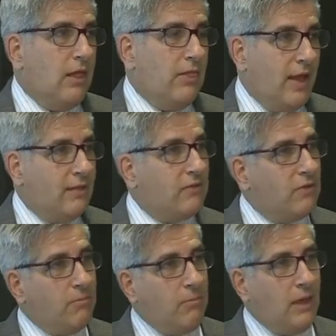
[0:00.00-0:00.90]
That,
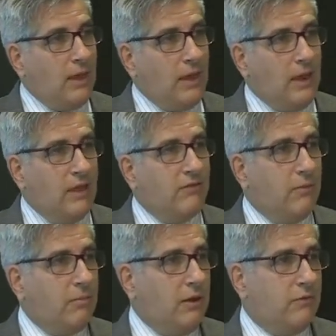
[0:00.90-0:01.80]
to me, is a
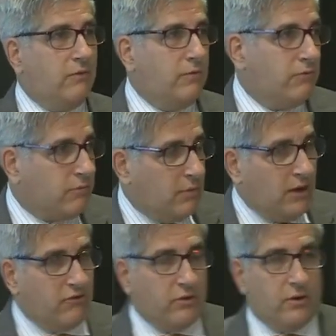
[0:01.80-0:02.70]
piece of
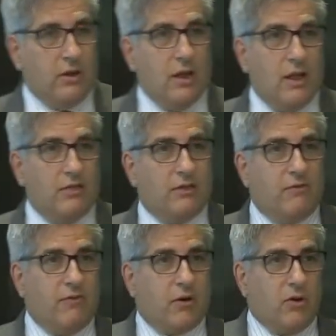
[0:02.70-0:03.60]
information that's
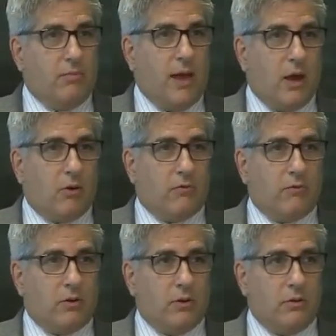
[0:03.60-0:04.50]
very powerful.